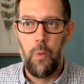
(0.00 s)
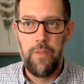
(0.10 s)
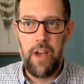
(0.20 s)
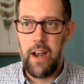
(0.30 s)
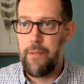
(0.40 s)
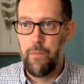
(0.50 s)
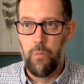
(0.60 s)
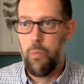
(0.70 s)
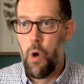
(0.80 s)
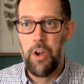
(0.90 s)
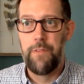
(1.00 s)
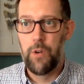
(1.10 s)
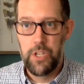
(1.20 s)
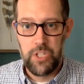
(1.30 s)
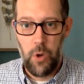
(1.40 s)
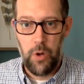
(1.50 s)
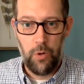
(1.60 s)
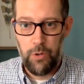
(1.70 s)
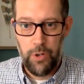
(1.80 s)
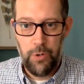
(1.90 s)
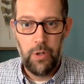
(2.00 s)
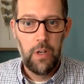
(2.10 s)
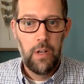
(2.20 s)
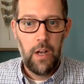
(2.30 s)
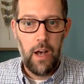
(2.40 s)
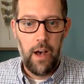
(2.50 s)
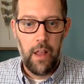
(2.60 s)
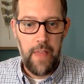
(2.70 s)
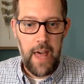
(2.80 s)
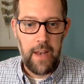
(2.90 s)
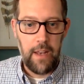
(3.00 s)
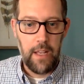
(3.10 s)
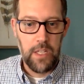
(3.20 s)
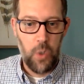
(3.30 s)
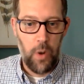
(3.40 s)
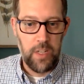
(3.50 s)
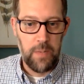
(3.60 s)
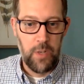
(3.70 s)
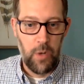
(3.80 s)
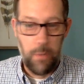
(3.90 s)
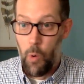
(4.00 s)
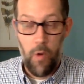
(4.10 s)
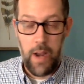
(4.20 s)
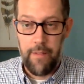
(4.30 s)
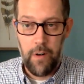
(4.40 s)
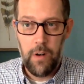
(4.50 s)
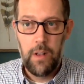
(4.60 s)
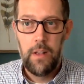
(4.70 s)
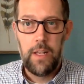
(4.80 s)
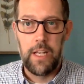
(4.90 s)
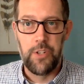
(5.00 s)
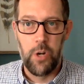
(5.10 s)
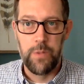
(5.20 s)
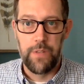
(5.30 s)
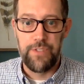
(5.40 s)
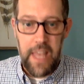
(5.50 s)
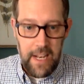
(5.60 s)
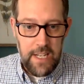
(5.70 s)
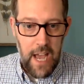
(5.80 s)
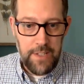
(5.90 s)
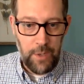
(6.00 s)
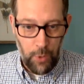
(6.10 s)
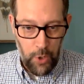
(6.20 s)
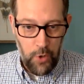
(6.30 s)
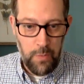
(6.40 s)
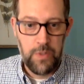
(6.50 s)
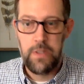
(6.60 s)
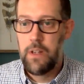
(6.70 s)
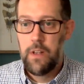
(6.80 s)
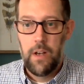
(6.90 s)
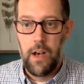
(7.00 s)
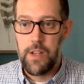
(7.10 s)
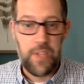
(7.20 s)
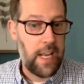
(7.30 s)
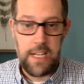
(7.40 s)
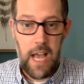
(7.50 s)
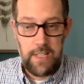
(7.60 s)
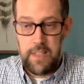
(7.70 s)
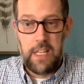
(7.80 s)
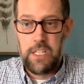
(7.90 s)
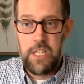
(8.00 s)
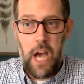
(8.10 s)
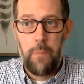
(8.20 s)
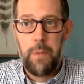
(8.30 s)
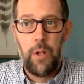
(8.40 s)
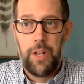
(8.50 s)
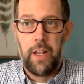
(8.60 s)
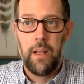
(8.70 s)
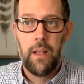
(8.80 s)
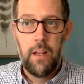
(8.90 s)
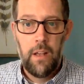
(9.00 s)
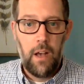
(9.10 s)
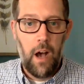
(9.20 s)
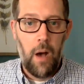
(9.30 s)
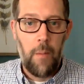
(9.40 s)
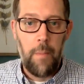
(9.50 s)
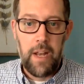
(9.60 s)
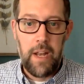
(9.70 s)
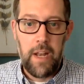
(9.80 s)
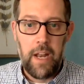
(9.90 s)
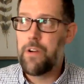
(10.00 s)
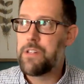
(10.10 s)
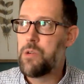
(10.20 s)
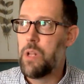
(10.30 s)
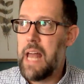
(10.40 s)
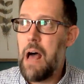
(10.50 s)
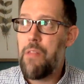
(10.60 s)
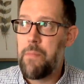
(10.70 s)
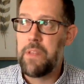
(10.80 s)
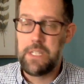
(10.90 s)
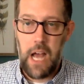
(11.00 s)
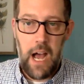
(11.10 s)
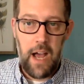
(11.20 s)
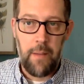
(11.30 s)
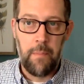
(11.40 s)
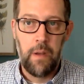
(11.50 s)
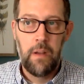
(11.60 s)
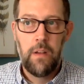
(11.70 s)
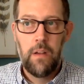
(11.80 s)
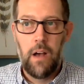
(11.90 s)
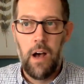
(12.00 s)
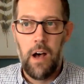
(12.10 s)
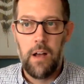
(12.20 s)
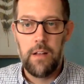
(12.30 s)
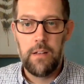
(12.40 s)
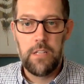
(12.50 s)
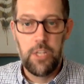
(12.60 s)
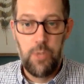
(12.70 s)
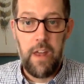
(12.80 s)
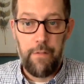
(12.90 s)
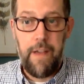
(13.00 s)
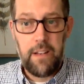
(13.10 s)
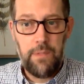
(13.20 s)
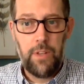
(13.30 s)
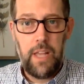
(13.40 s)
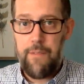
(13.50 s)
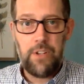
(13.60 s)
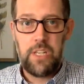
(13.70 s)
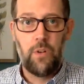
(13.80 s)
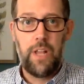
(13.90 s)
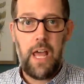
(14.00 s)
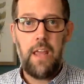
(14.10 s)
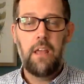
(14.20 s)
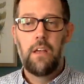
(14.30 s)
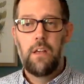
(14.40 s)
We've got a wonderful custodial crew that is going to be doing more than ever in terms of sanitizing rooms, sanitizing the entire building. And in order to allow them the time to do that effectively every single day,